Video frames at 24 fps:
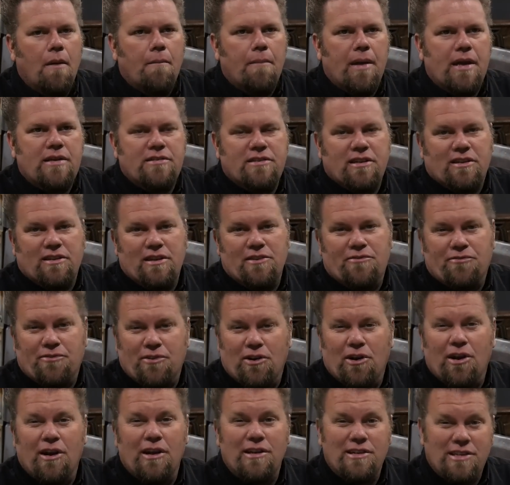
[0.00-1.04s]
basically
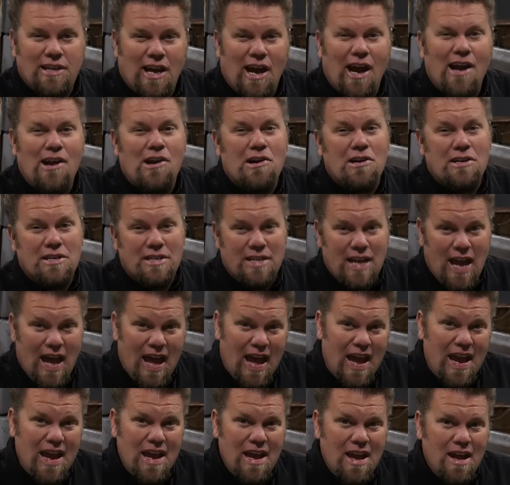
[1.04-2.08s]
for an entire
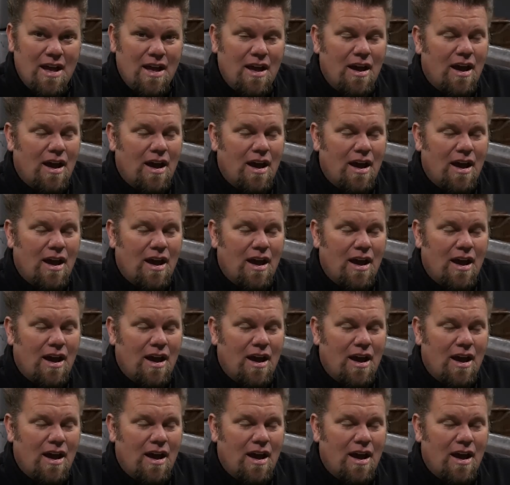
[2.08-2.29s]
day.